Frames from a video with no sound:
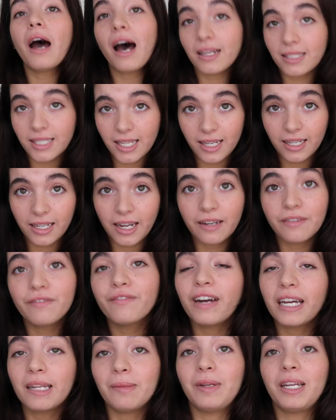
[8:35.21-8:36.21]
I'll say it again,
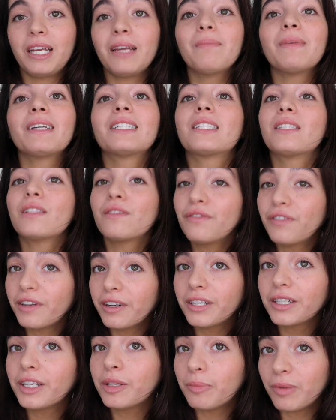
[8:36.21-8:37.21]
vitamin E, because it's a
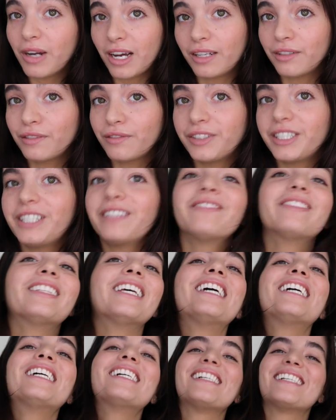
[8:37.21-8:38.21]
very good product for
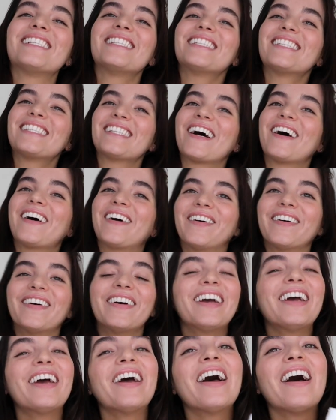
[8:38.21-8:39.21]
you. So
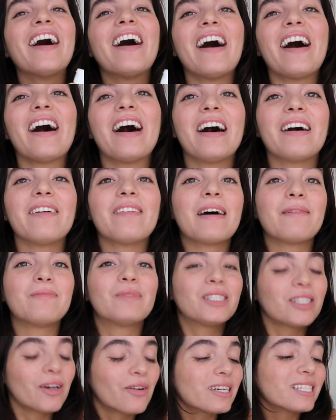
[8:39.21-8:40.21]
I'm
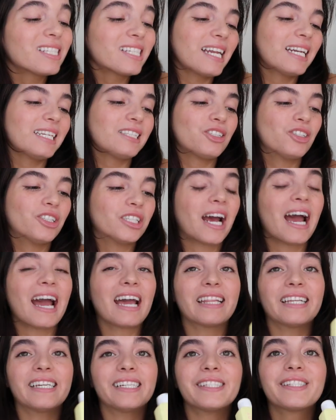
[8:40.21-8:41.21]
so excited to
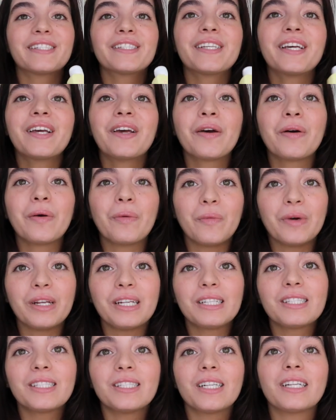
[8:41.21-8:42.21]
try this when
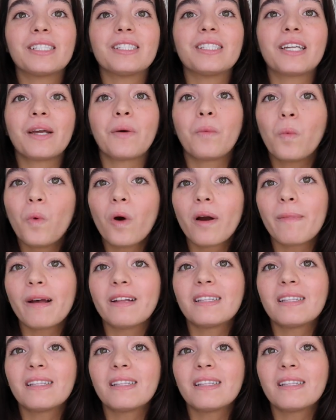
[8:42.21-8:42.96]
it starts to get warm